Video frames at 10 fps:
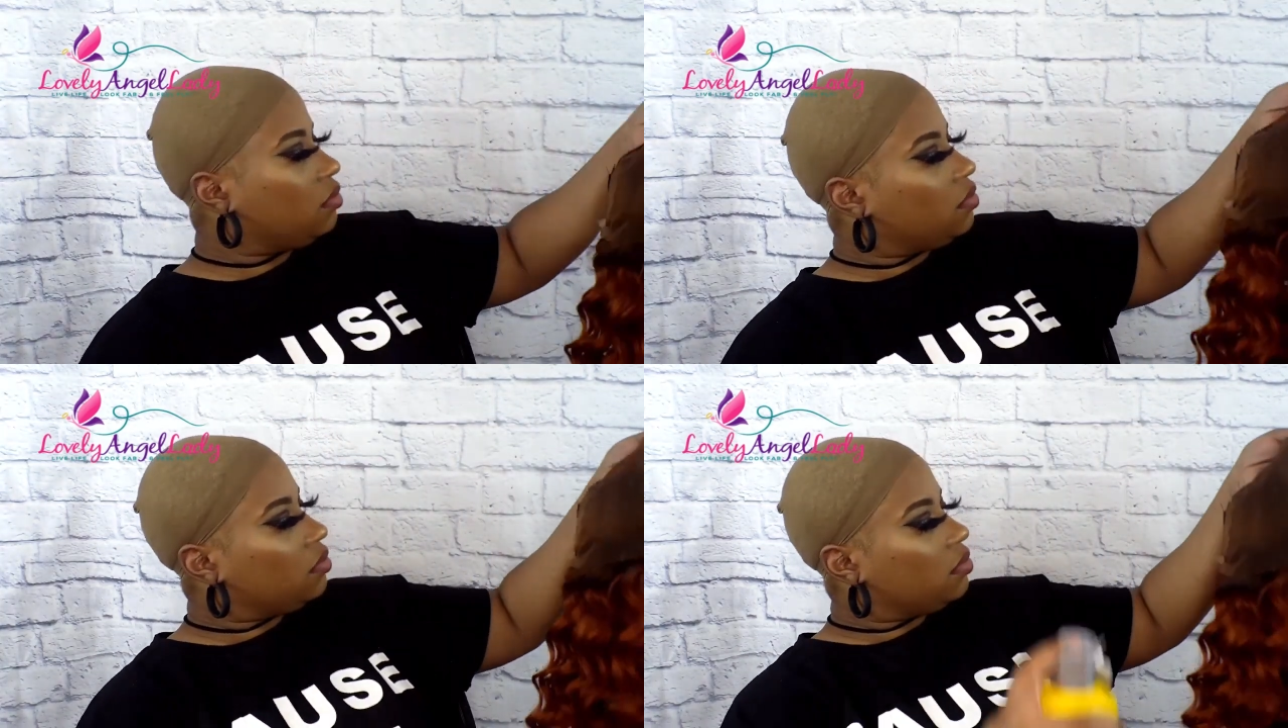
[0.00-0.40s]

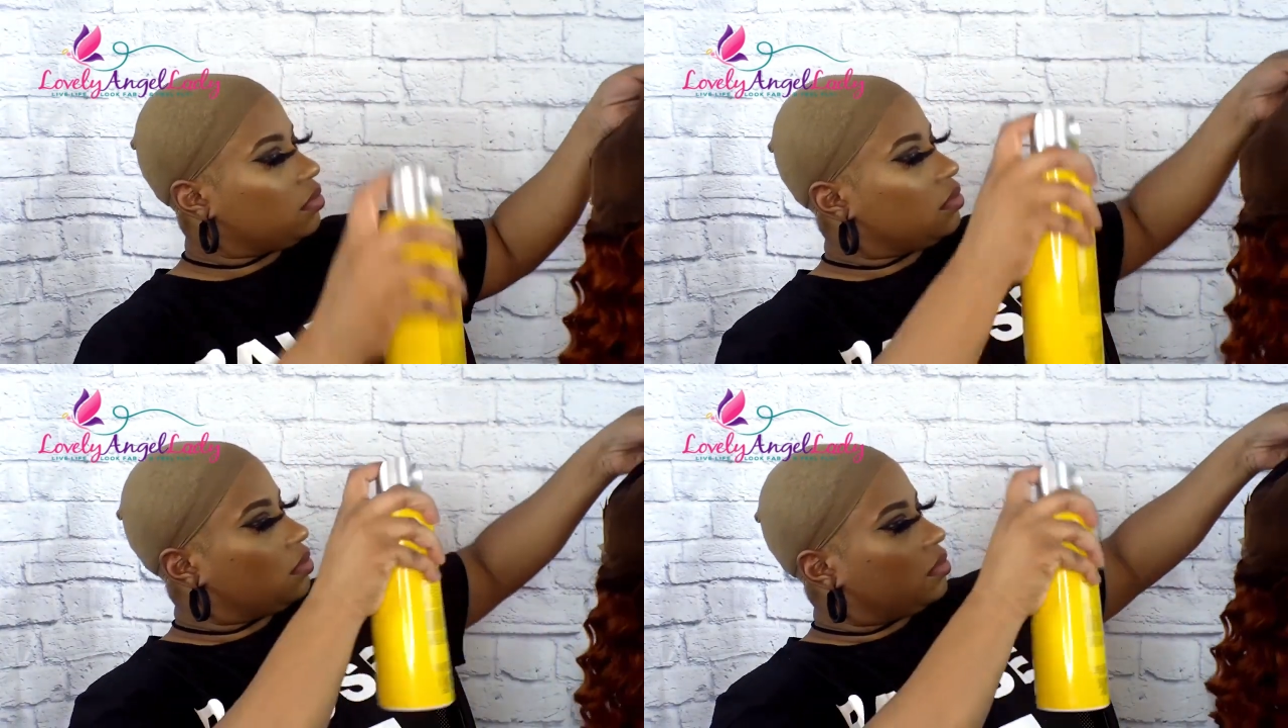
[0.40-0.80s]
And I
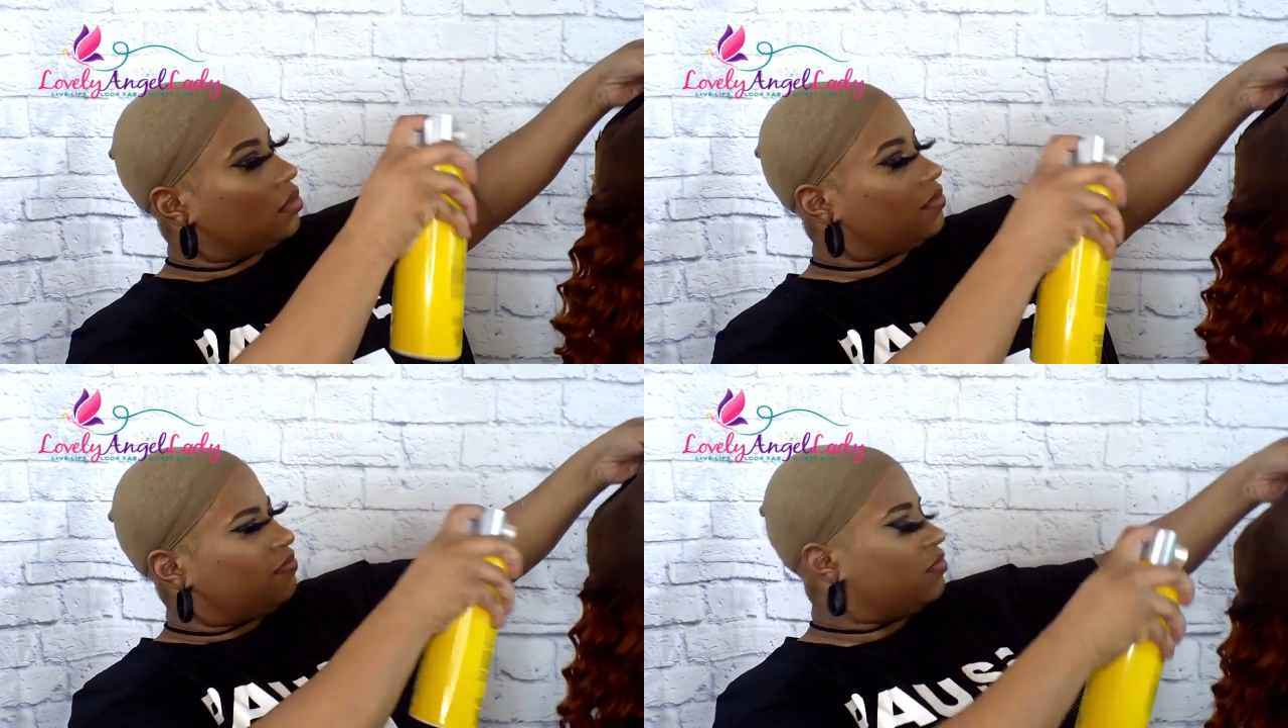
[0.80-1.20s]
do also
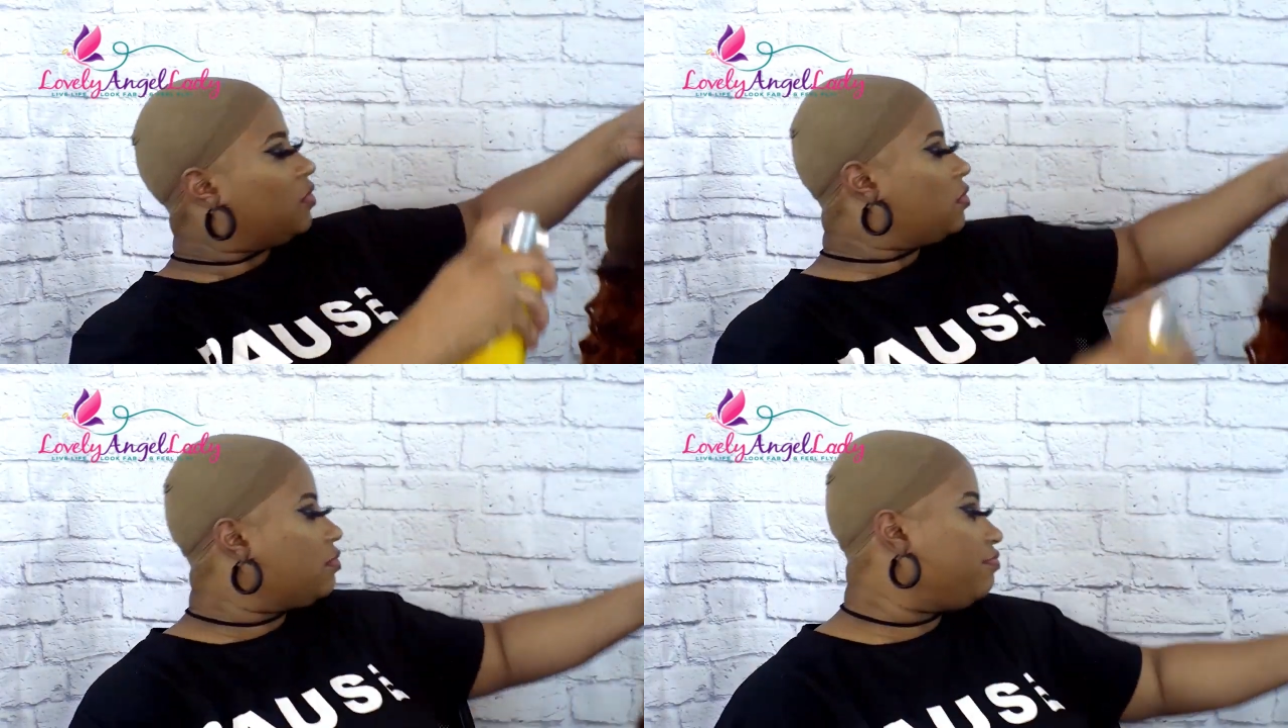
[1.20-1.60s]
have on a
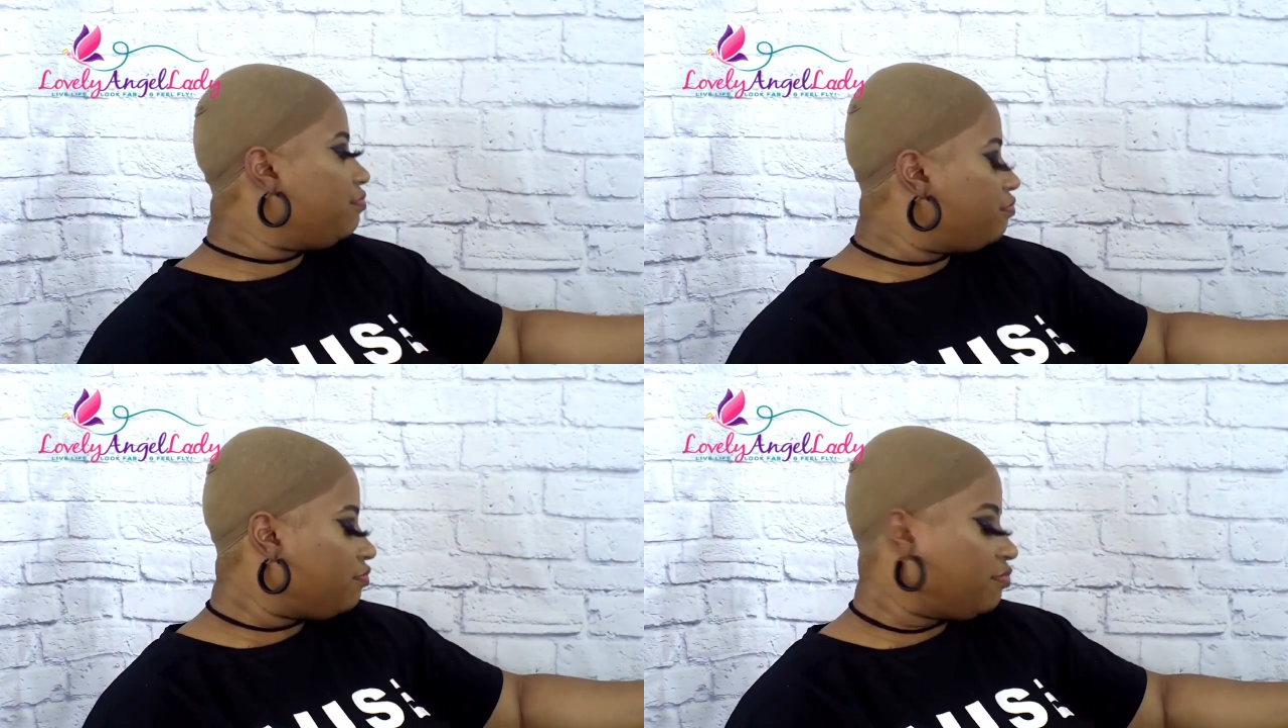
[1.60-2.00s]

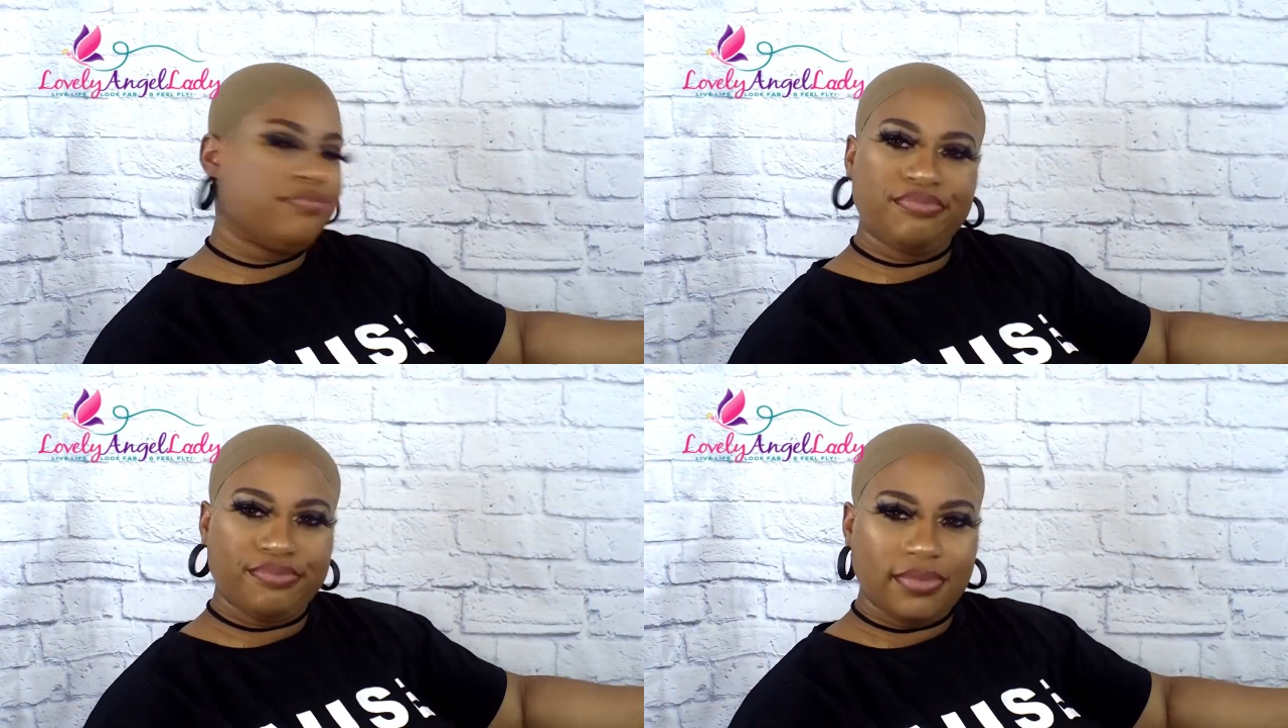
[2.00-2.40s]
brown
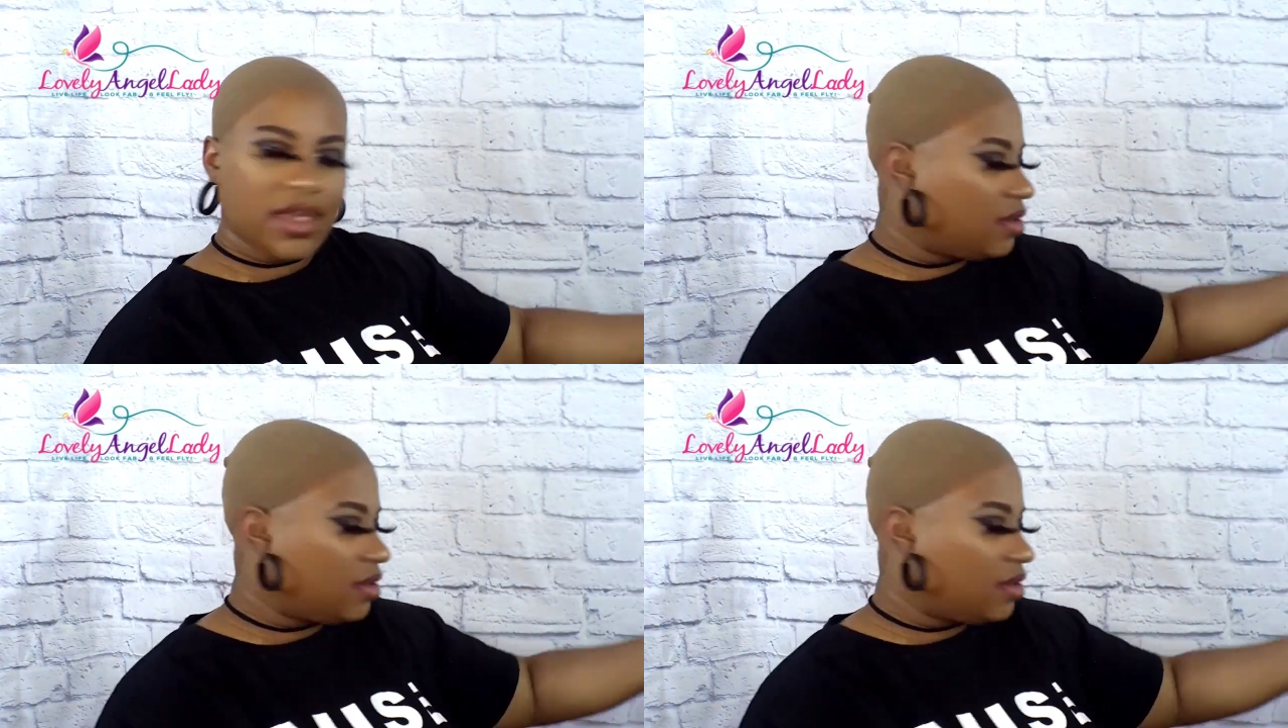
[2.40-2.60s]
wig cap,